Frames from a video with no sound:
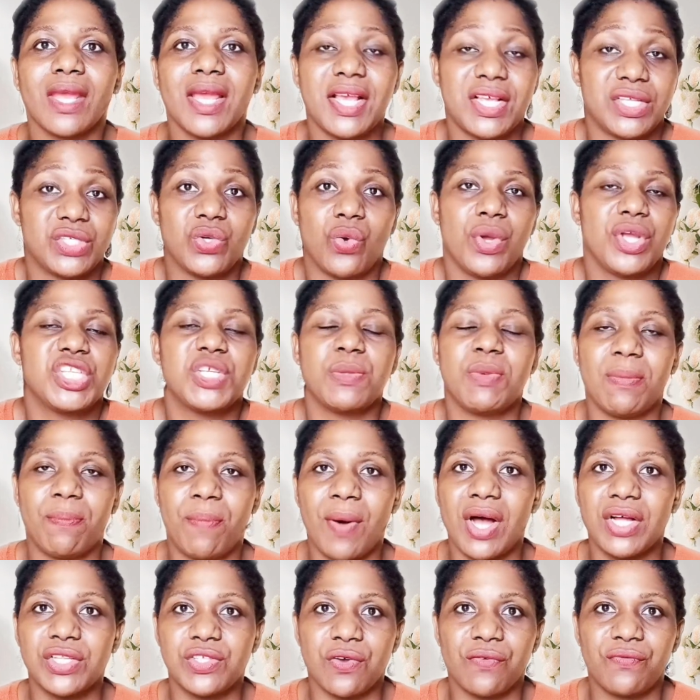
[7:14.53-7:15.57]
is going to be
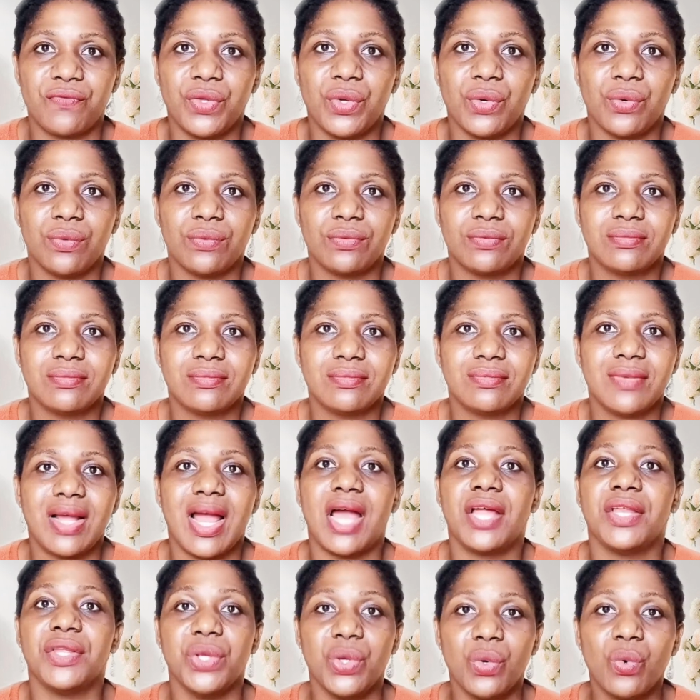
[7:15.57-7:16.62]
part of you.
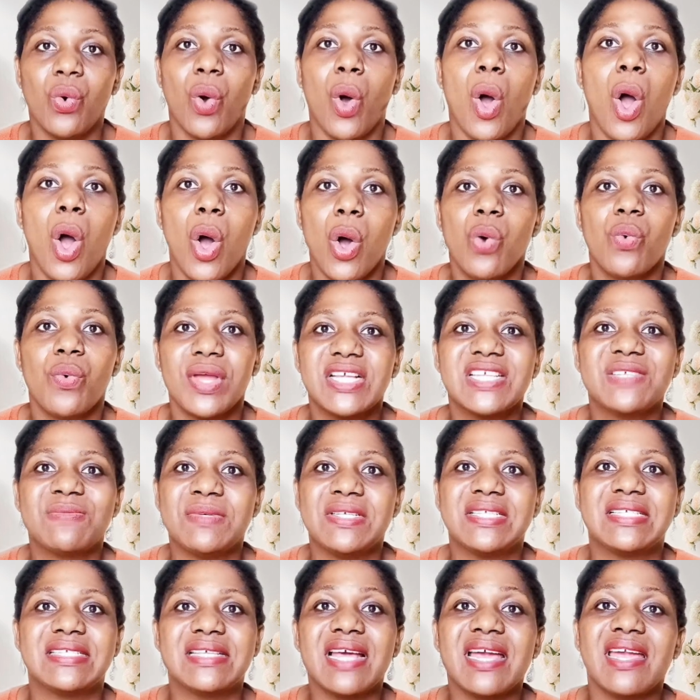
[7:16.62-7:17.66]
And you always
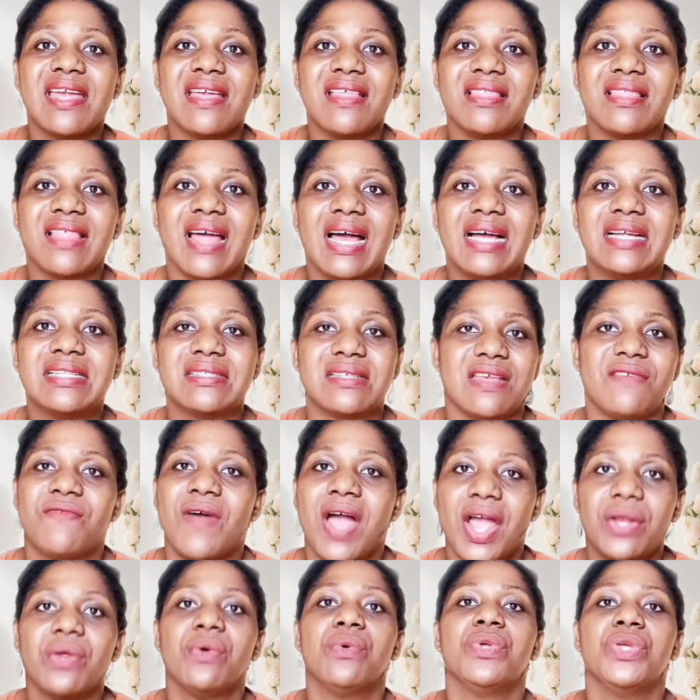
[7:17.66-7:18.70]
be saying that if
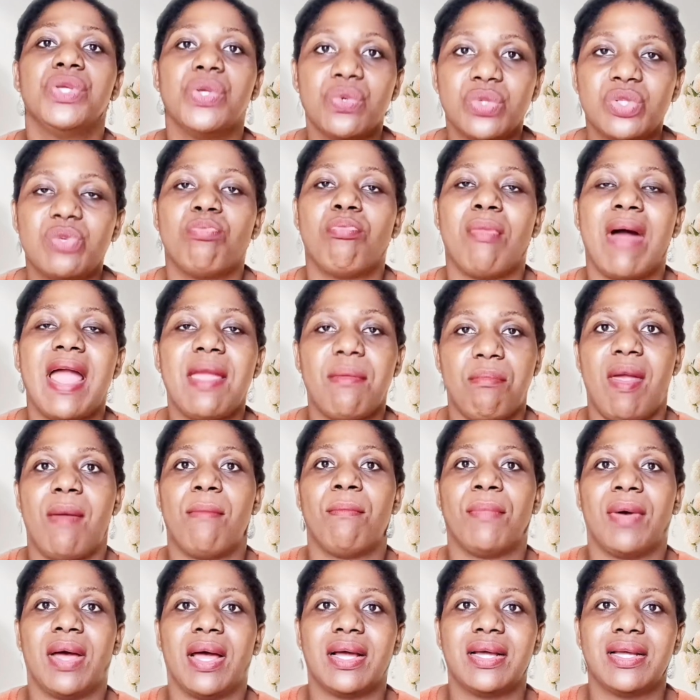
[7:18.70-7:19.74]
I don't use my
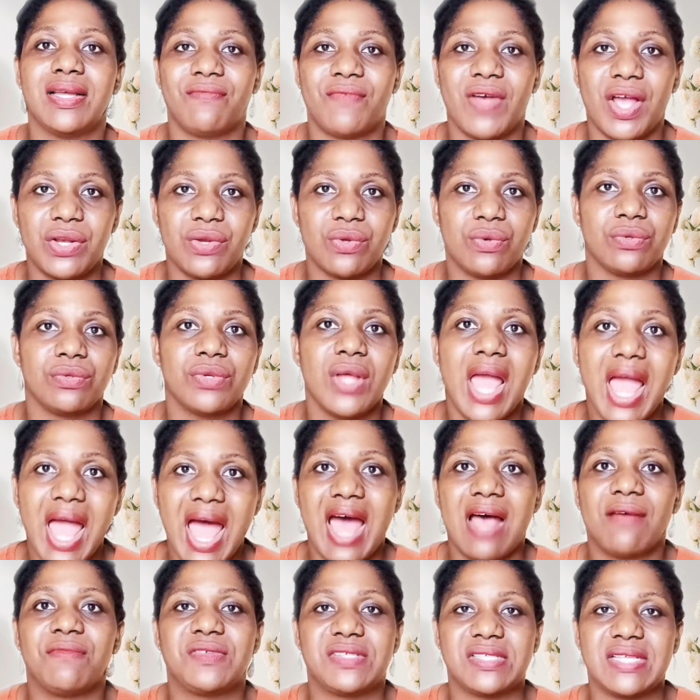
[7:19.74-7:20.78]
member, if I don't
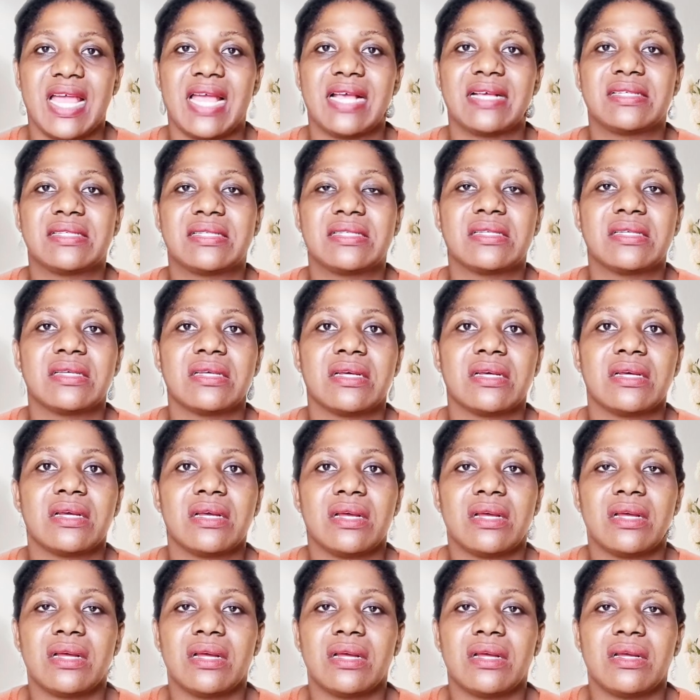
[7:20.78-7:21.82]
have sex,
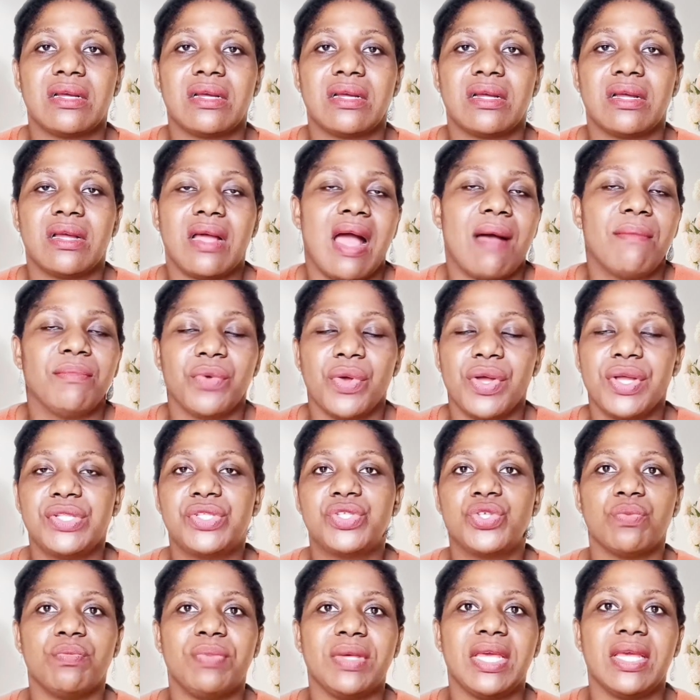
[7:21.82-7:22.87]
I'm going
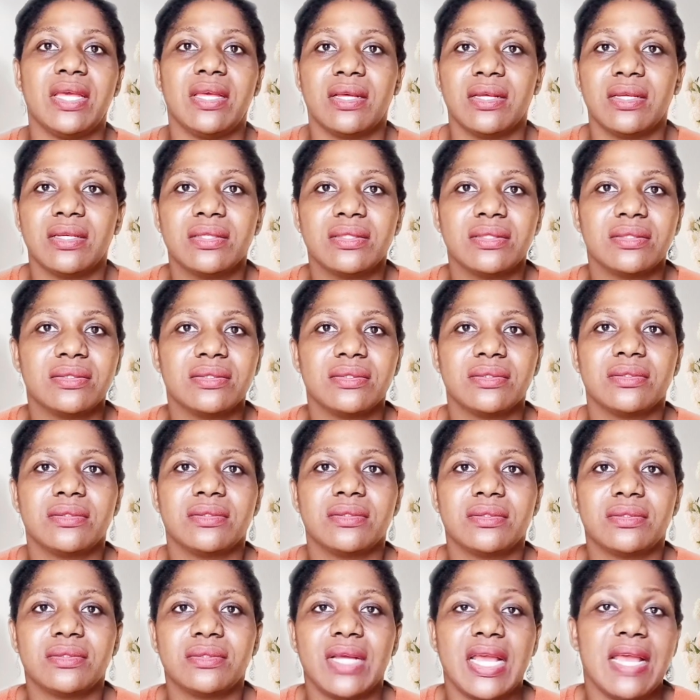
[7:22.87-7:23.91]
to be
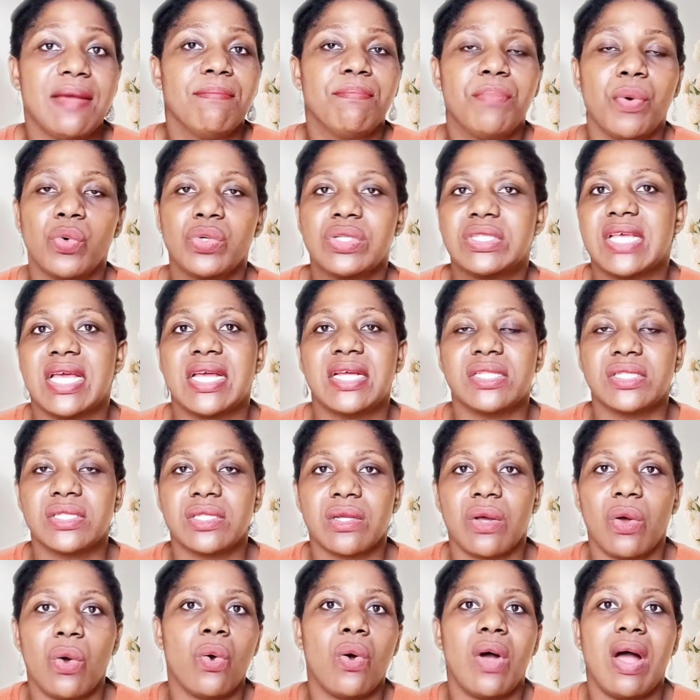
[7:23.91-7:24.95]
impotent
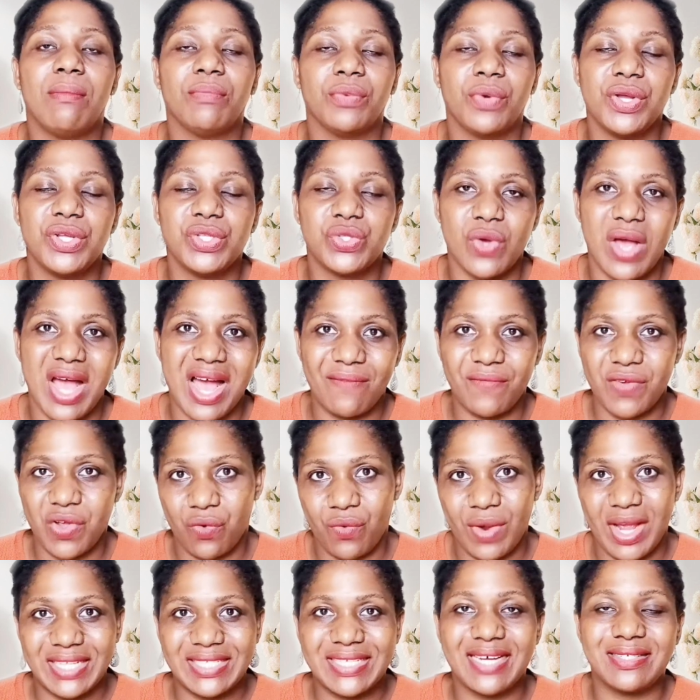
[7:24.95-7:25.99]
or I'm going to have
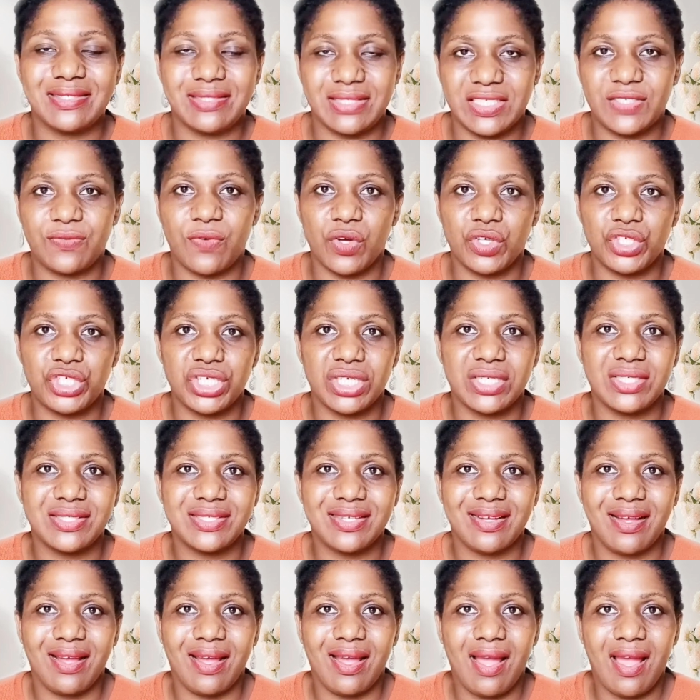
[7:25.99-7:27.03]
erectile dysfunction.
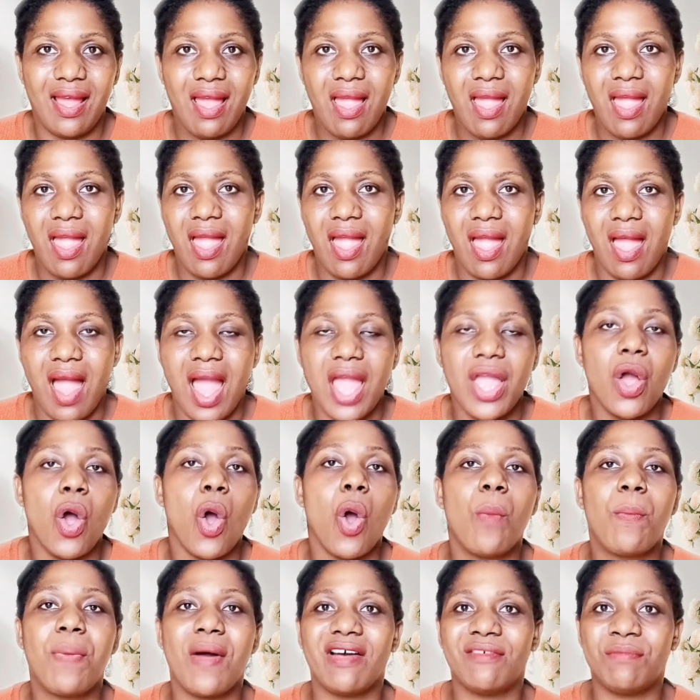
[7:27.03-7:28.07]
I
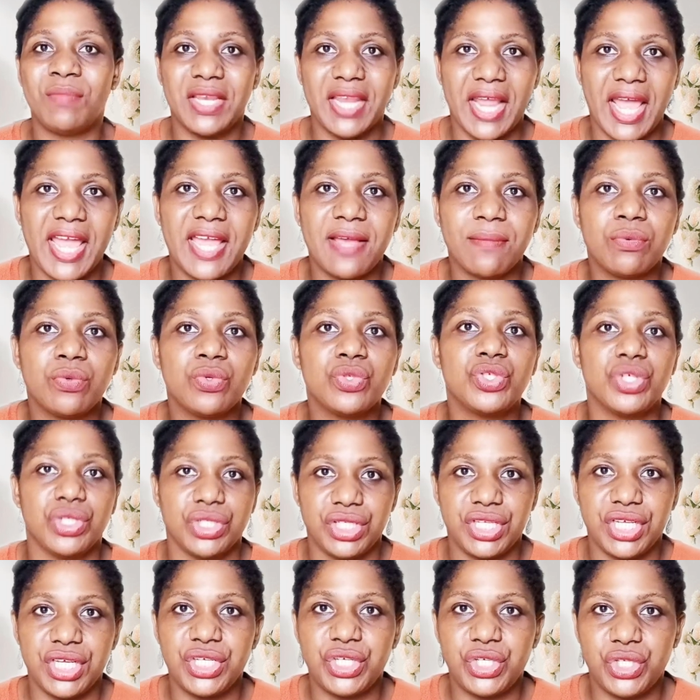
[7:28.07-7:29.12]
hope I've been able to
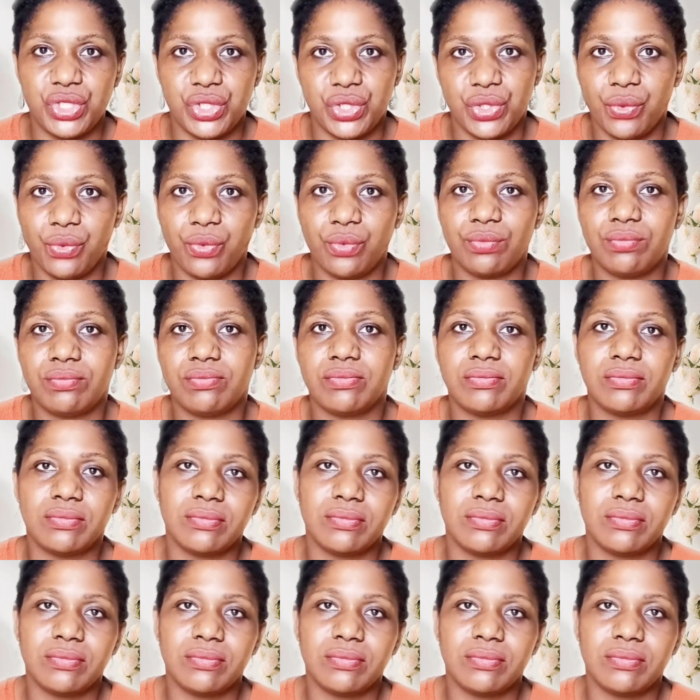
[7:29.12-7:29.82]
teach you